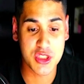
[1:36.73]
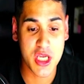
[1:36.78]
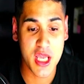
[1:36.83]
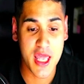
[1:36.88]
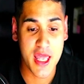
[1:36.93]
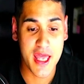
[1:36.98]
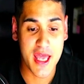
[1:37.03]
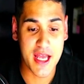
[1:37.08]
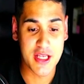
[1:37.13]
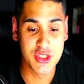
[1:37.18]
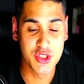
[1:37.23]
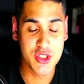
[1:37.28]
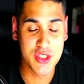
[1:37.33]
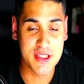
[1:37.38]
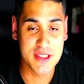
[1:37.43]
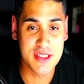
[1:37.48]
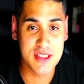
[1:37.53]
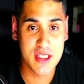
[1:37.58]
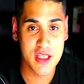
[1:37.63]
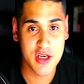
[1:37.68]
As you can
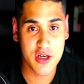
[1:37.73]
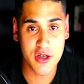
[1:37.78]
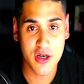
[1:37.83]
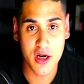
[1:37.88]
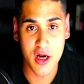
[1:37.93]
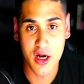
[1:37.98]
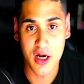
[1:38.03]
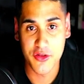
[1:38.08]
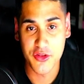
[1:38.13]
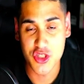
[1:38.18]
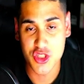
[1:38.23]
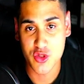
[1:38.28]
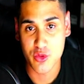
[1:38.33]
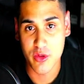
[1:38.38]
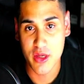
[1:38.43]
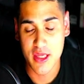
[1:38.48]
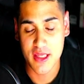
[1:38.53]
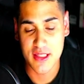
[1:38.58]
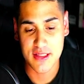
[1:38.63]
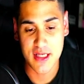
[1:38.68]
see here, this week
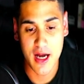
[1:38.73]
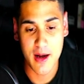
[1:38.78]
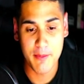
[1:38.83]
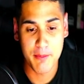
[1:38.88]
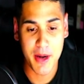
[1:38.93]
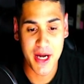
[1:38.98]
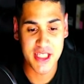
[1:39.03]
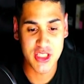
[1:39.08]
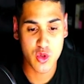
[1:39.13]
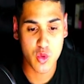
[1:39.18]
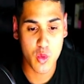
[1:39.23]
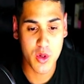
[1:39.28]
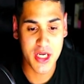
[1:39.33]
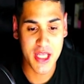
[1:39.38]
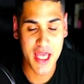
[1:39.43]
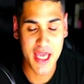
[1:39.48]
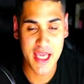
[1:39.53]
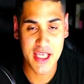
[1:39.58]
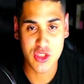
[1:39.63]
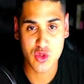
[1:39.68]
it's up by
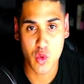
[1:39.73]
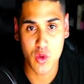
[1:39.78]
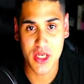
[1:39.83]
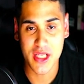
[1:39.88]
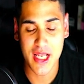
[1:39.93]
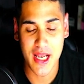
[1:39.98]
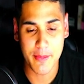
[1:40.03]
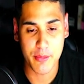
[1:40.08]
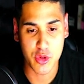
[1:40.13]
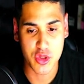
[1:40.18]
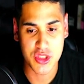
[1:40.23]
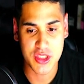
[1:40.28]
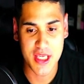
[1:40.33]
29%.